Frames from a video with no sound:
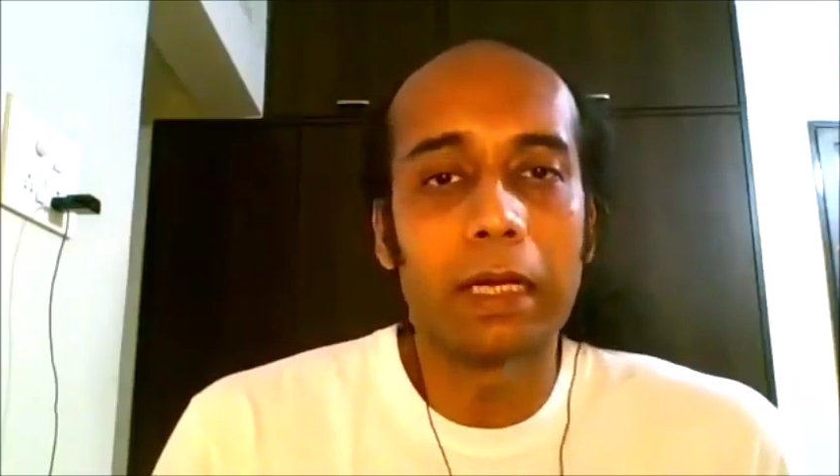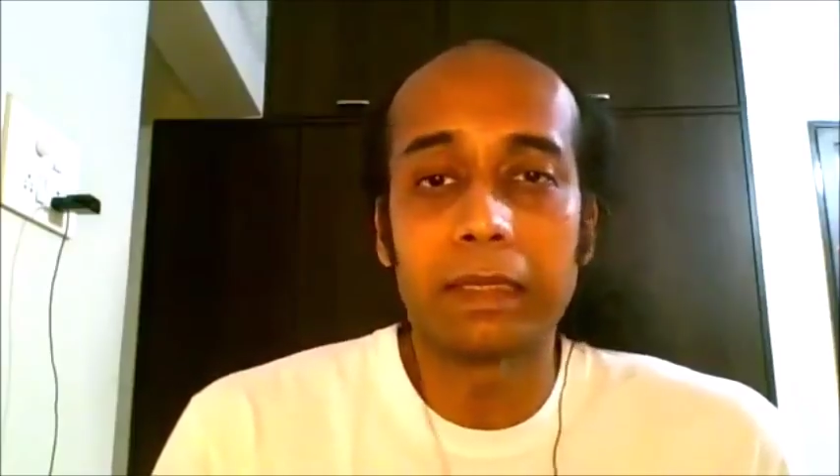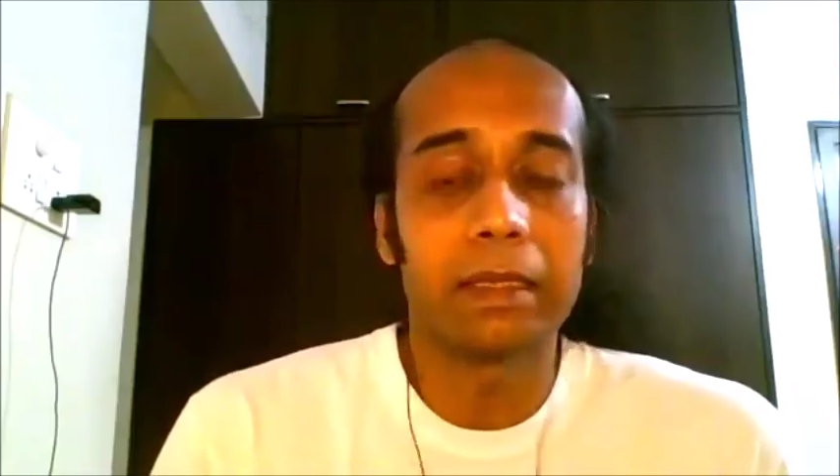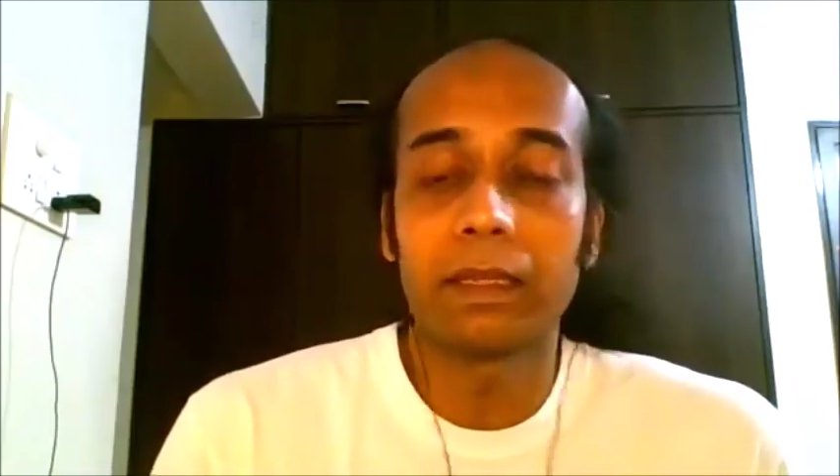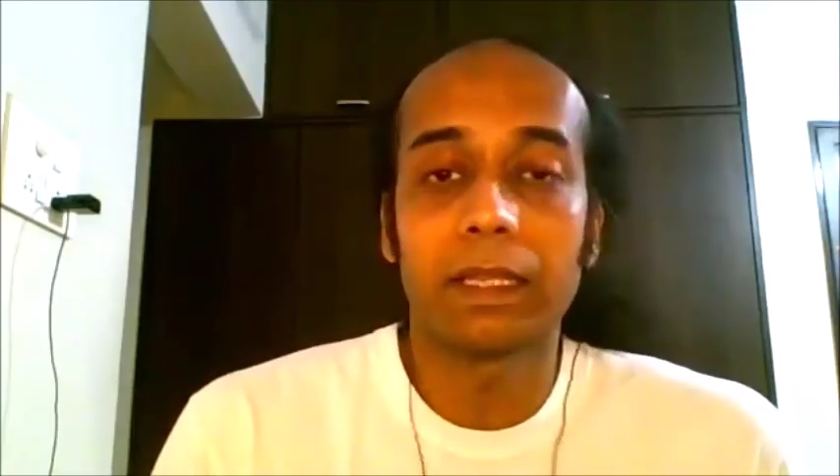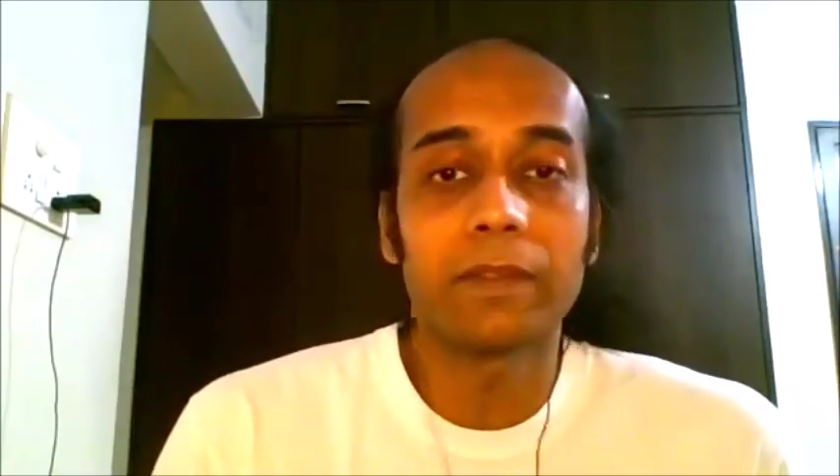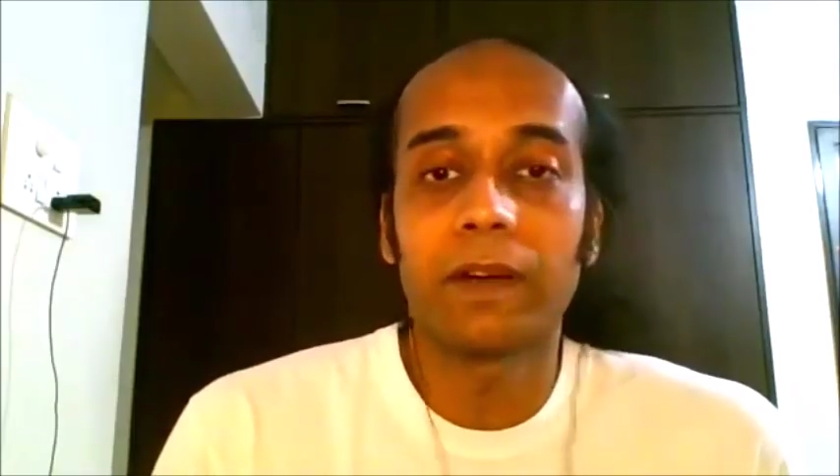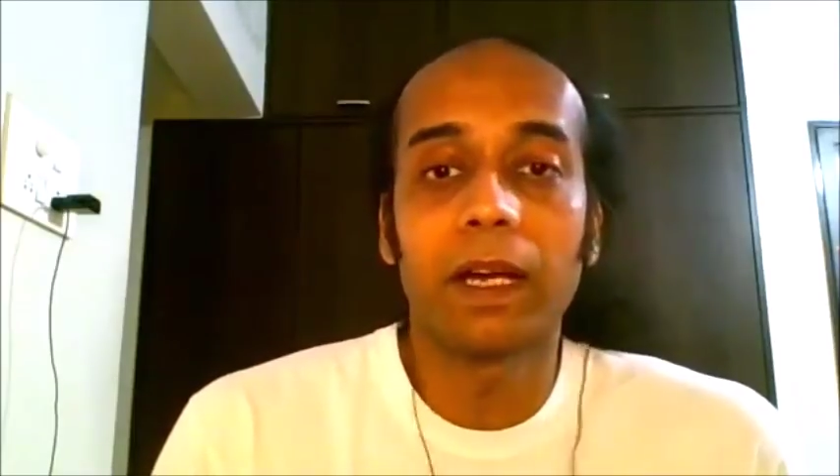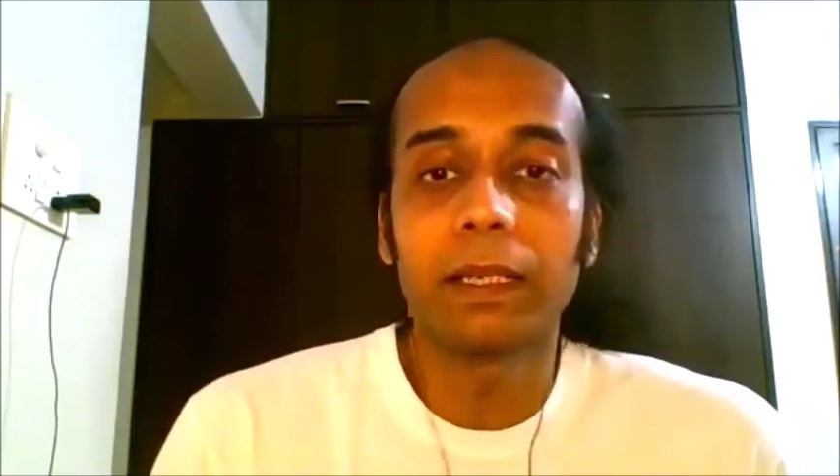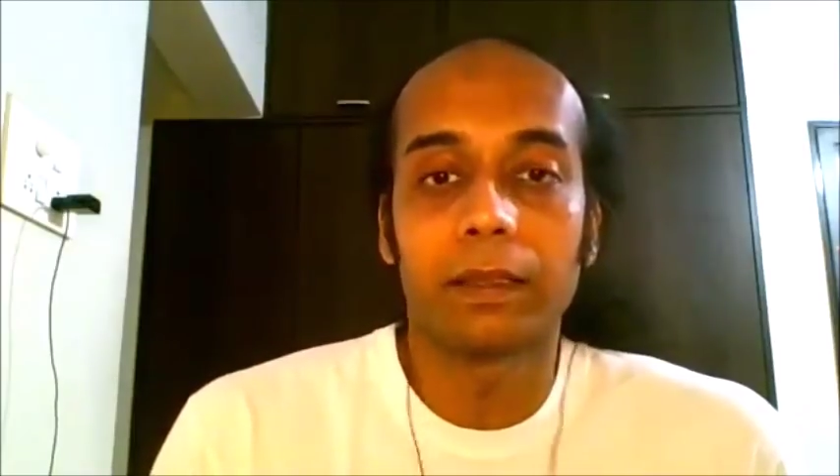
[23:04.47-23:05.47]
I said, that's
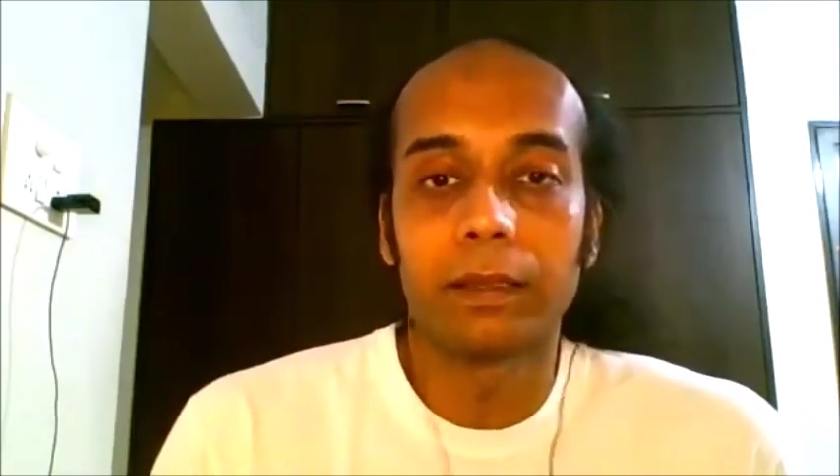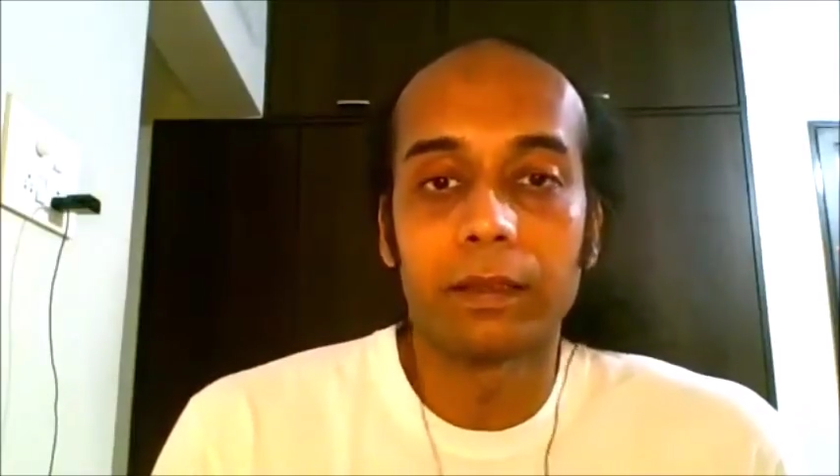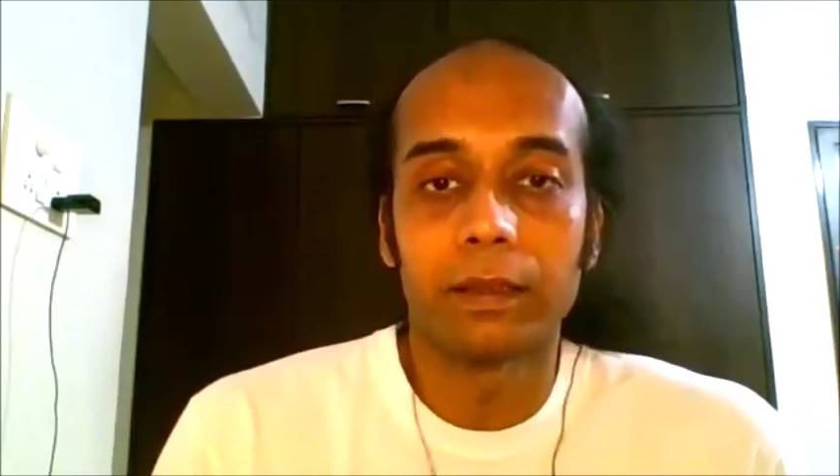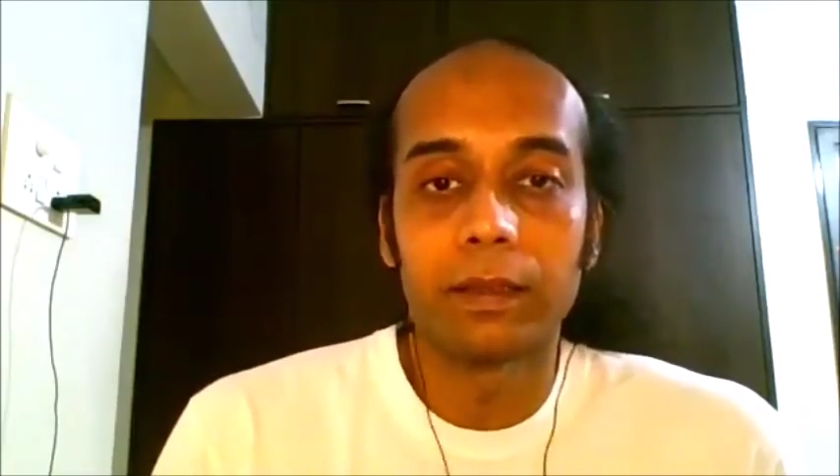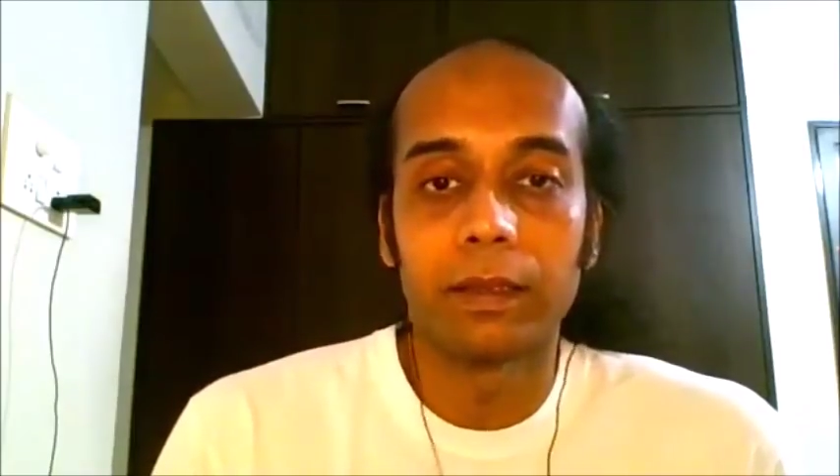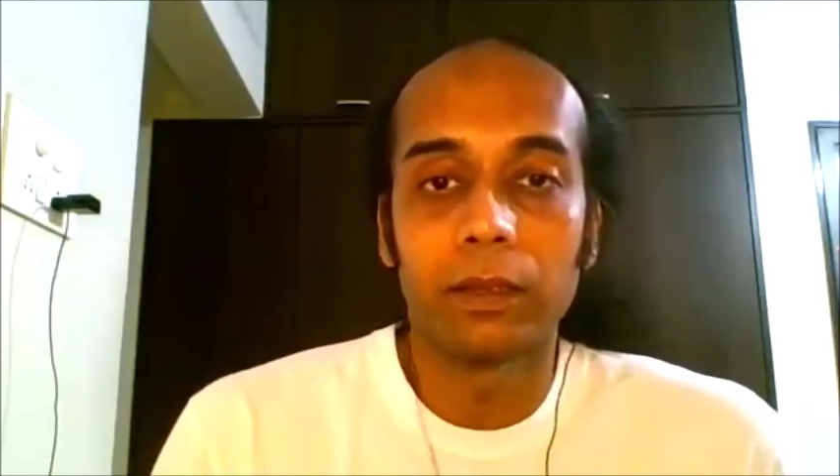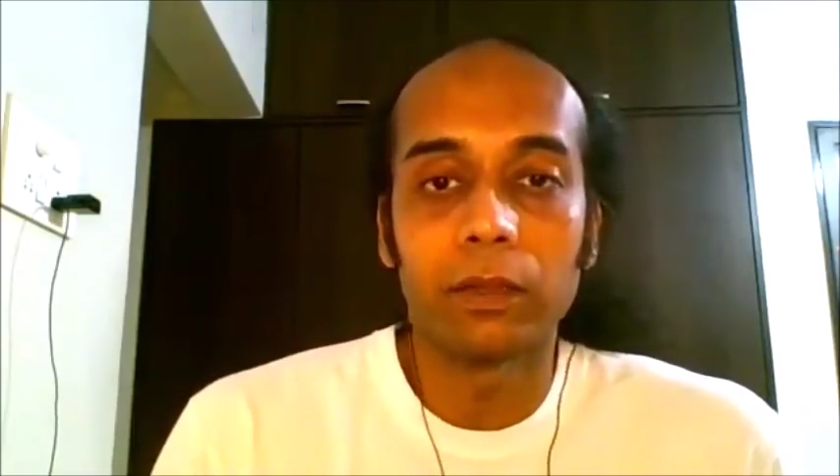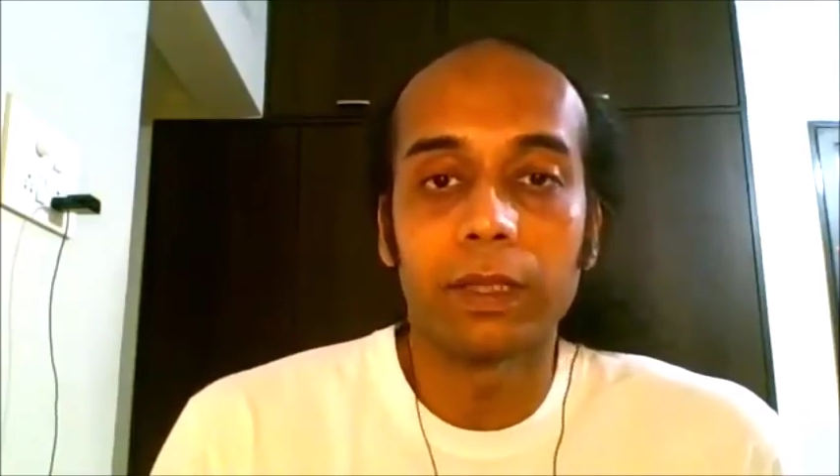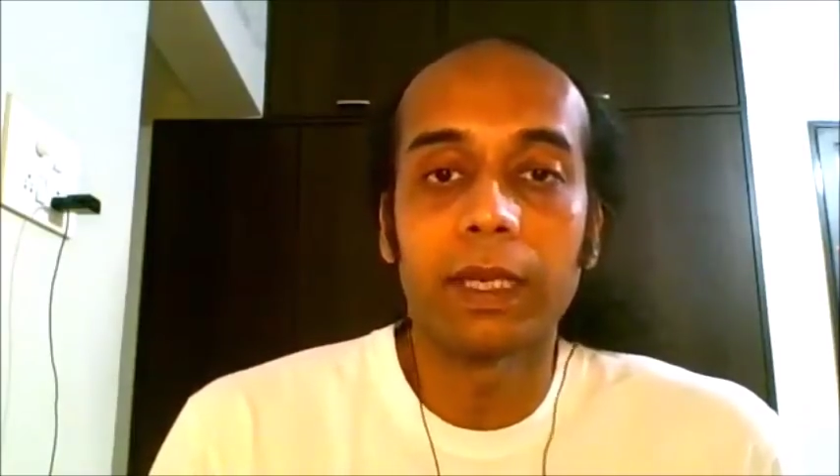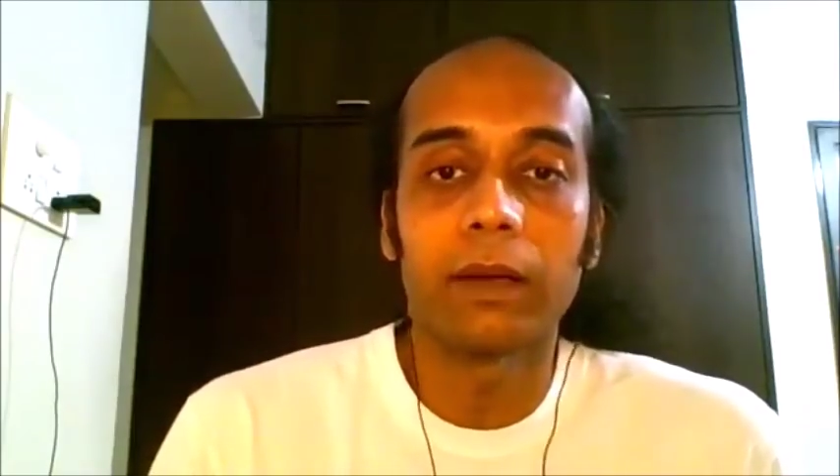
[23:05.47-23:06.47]
fine. They